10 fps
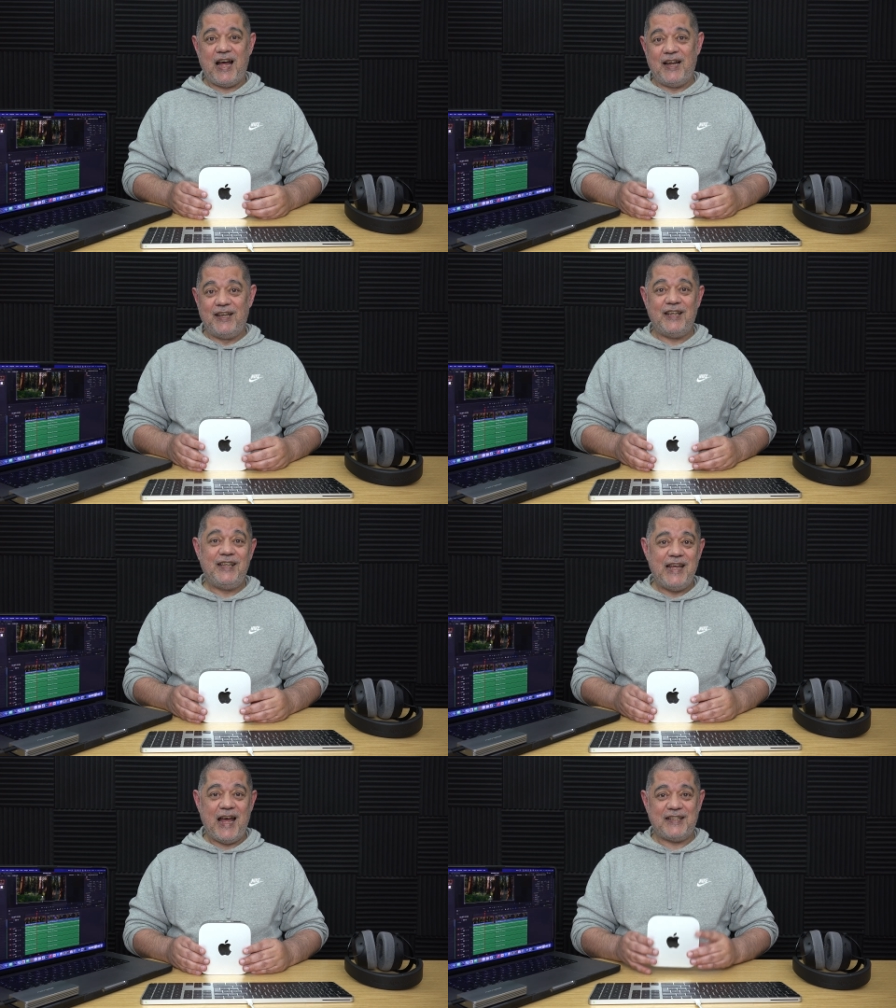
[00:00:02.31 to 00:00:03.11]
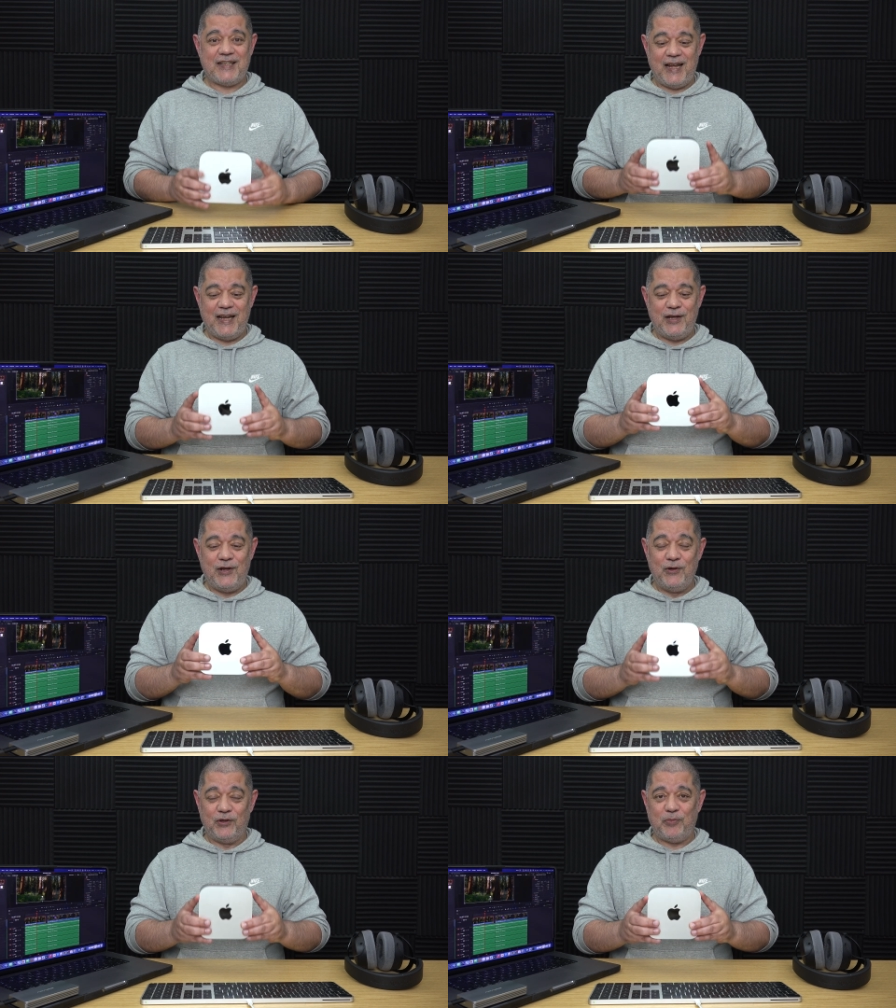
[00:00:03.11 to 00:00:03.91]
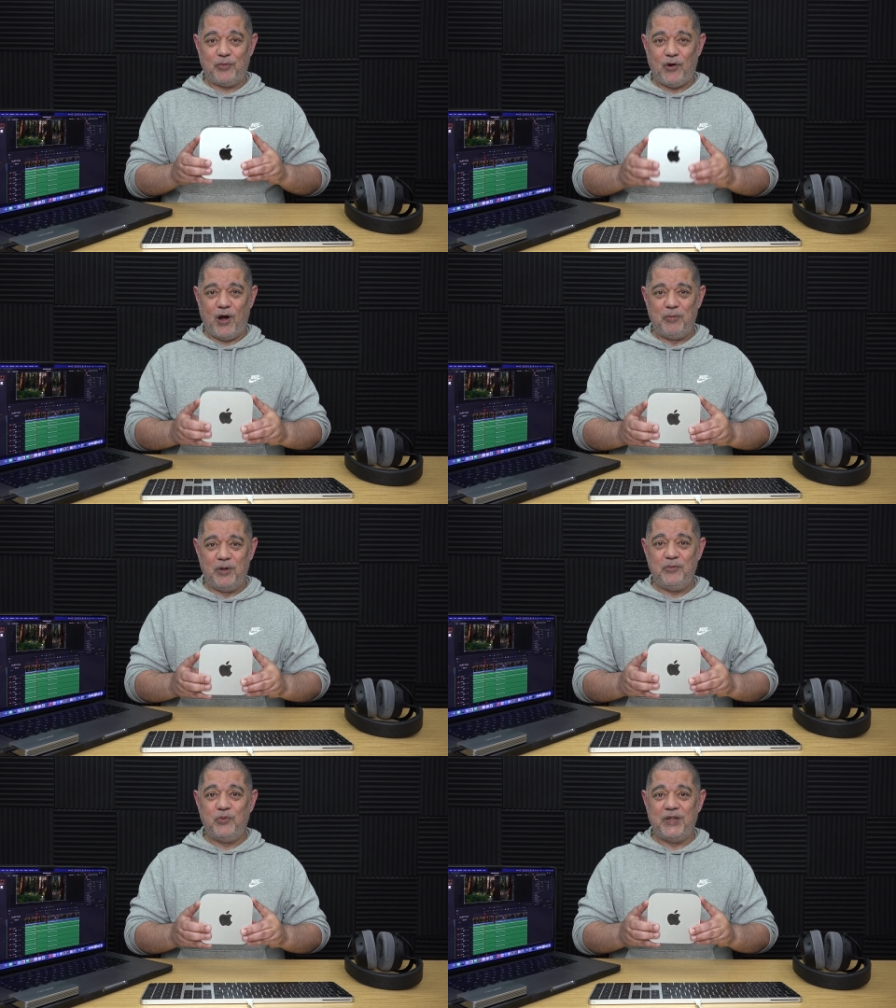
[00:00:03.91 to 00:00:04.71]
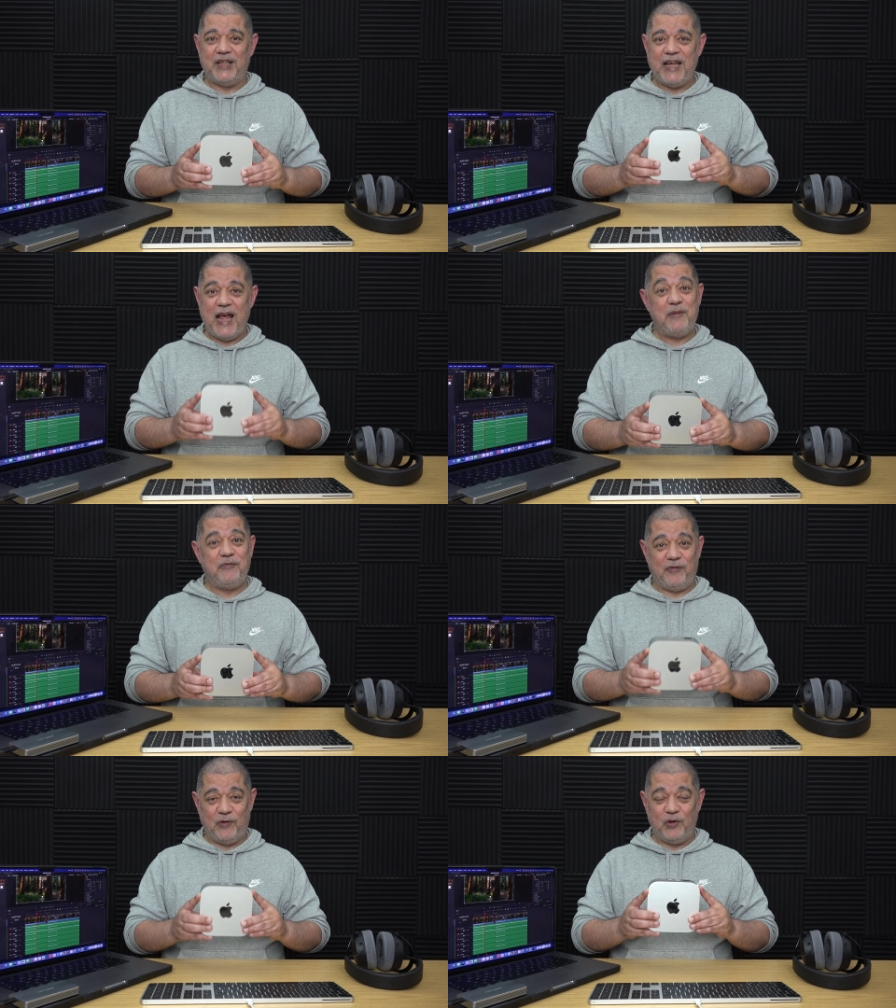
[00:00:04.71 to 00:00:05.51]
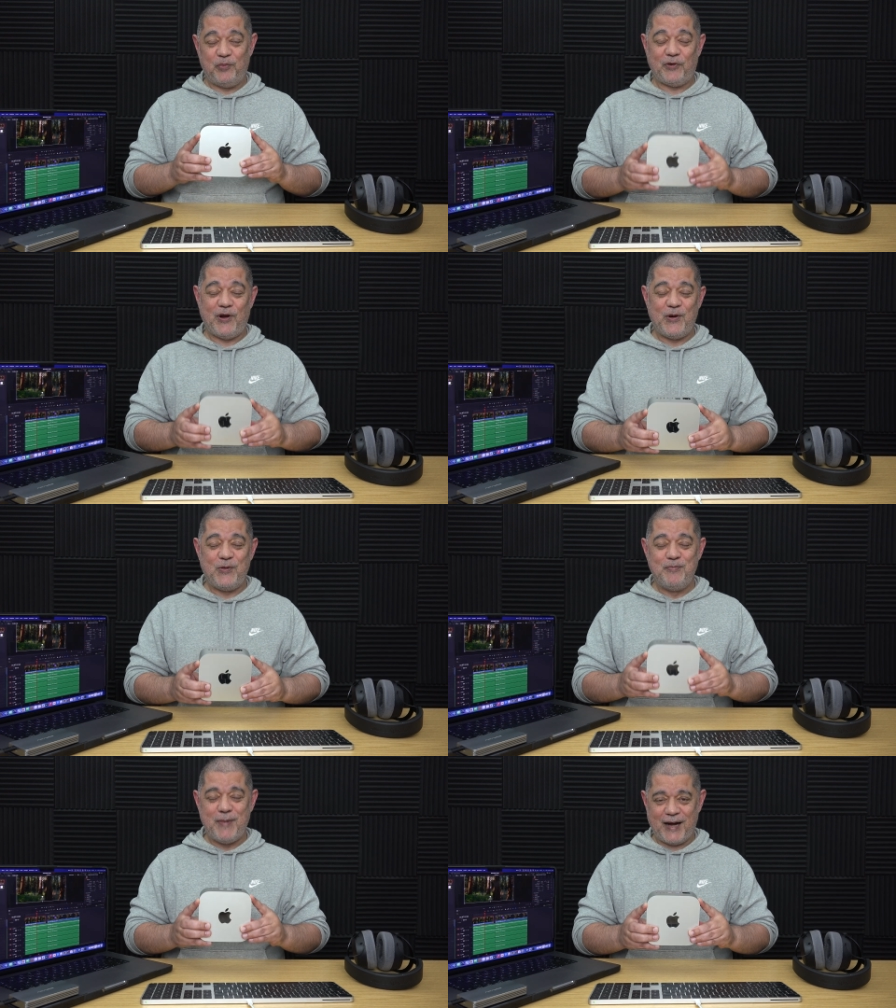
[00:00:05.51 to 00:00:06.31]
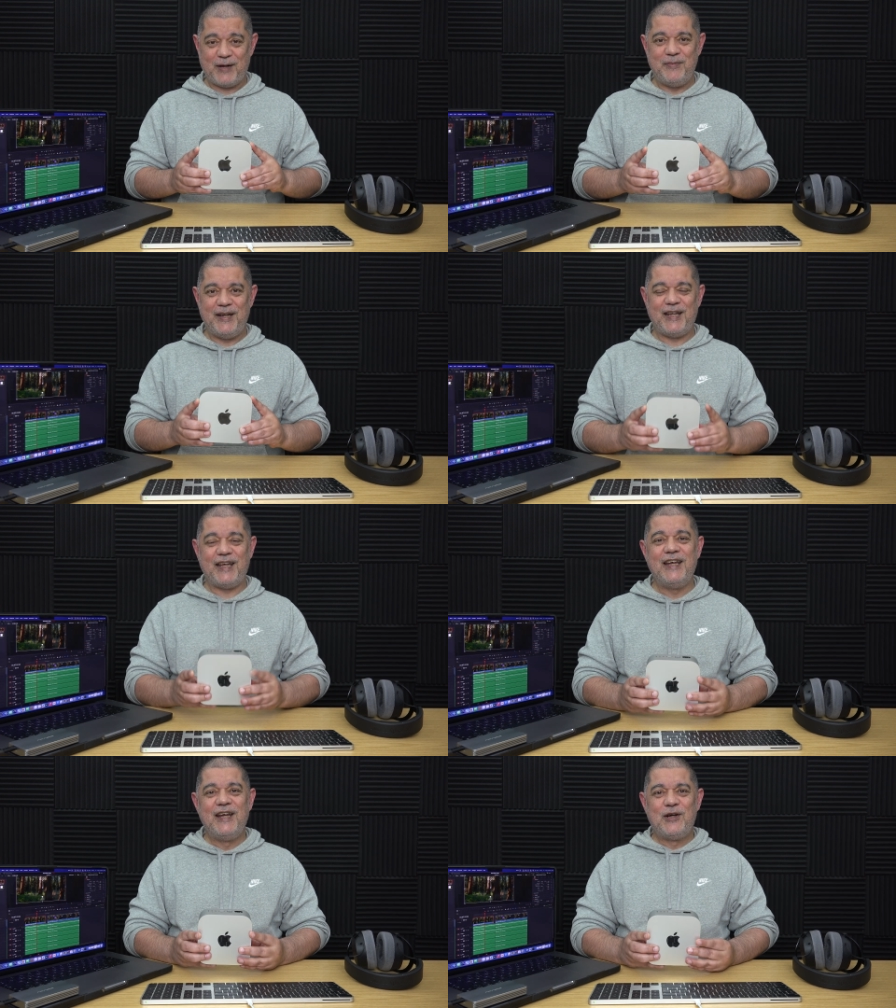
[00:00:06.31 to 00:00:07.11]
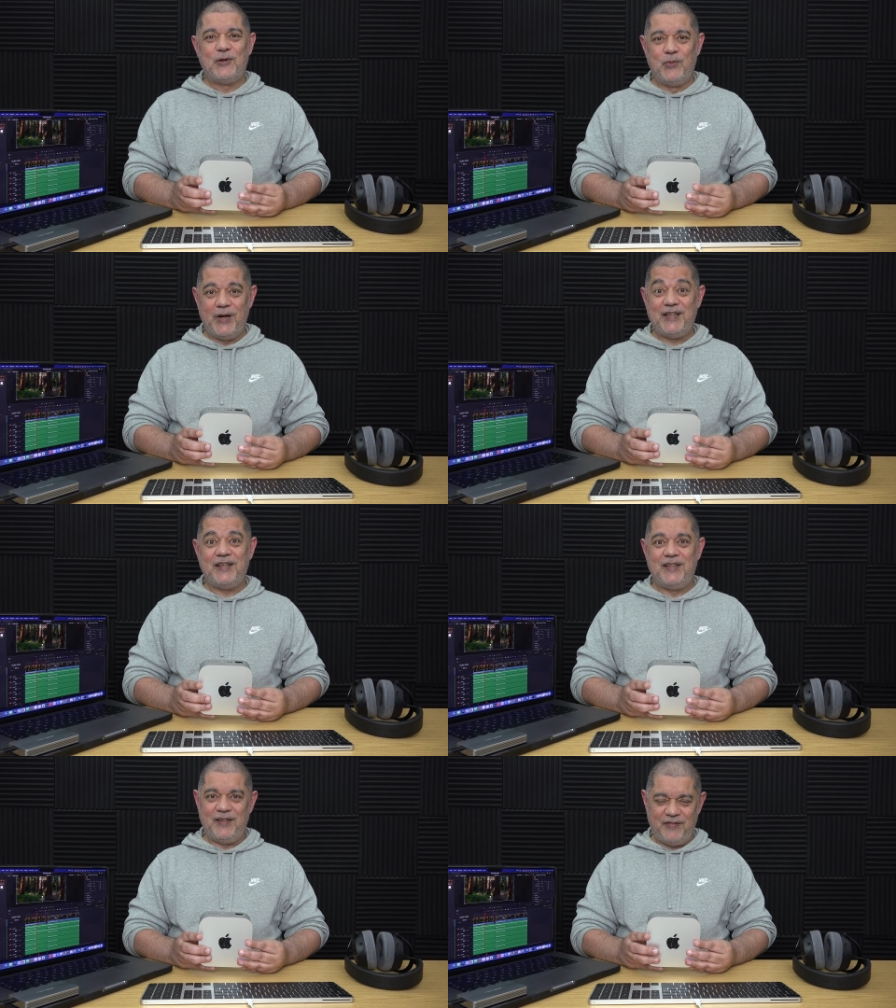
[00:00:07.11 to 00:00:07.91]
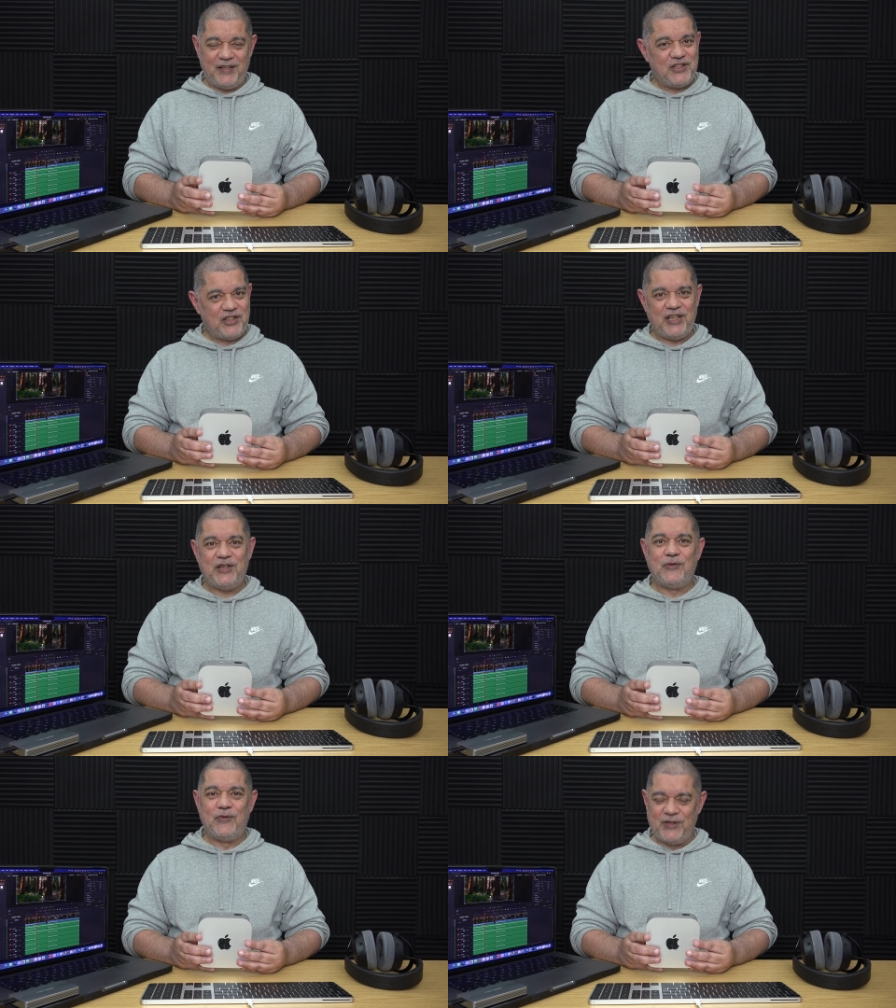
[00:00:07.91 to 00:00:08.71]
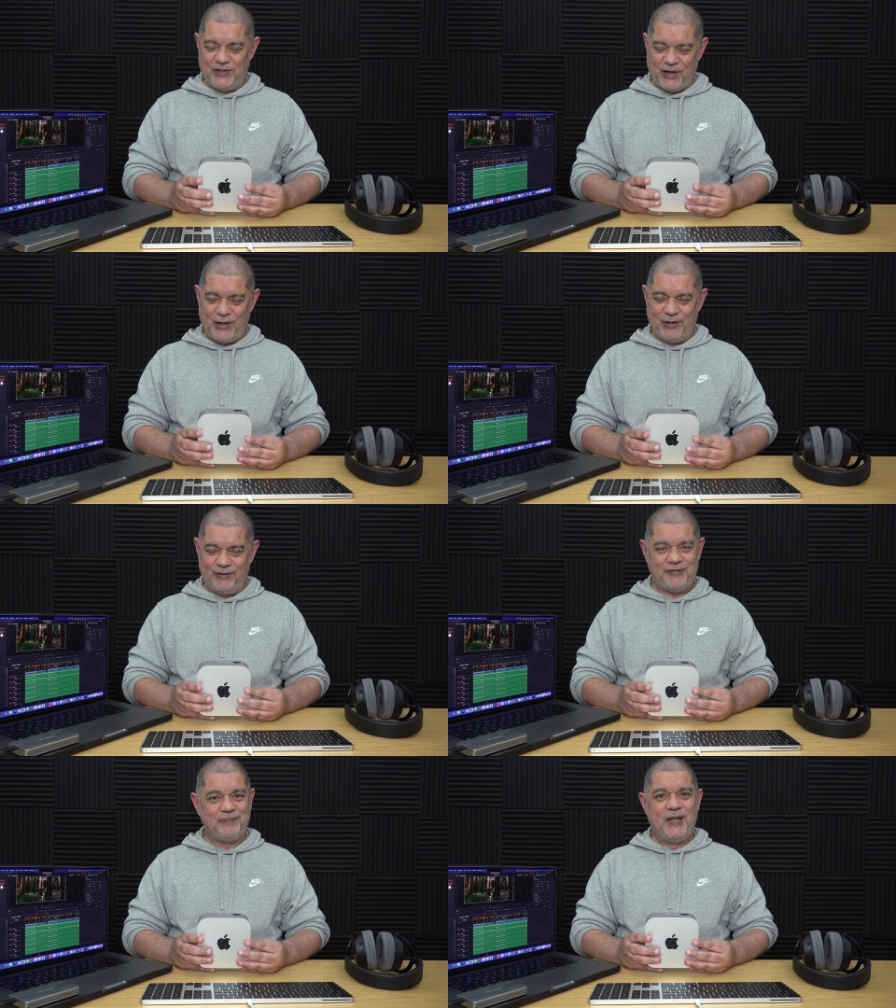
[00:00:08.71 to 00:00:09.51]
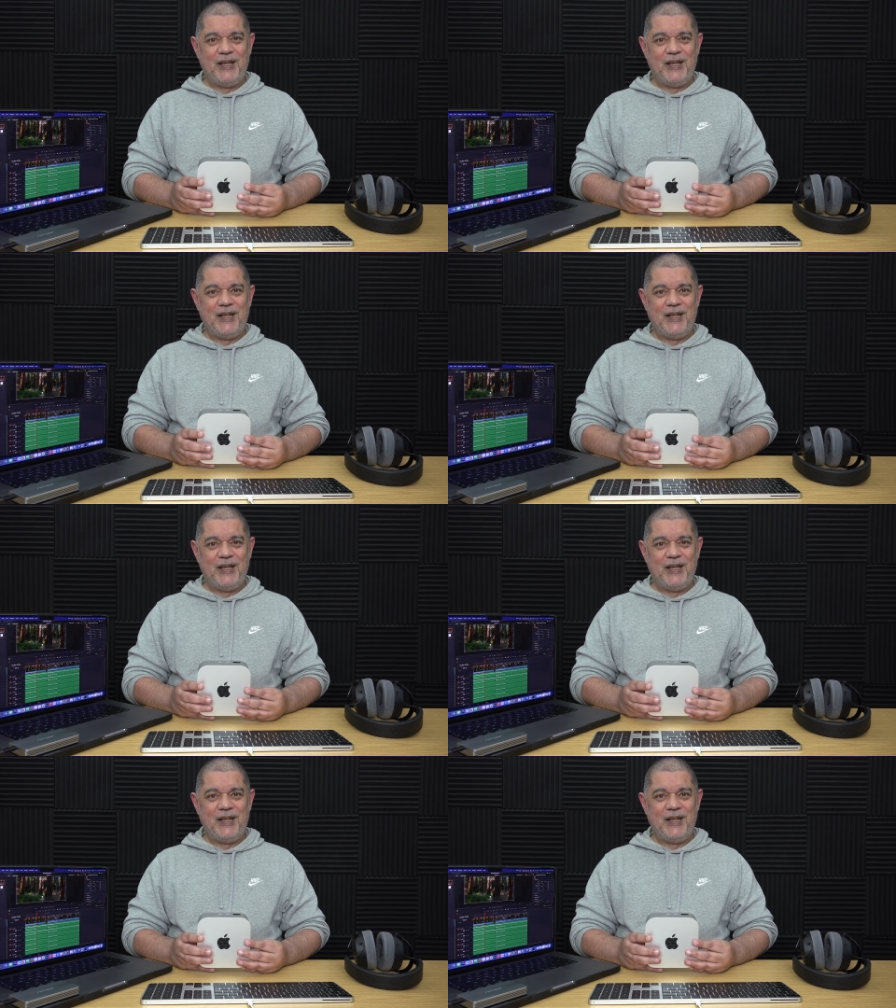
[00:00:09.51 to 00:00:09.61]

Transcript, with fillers: and yet another problem with the M4 Pro Mac Mini with DaVinci Resolve.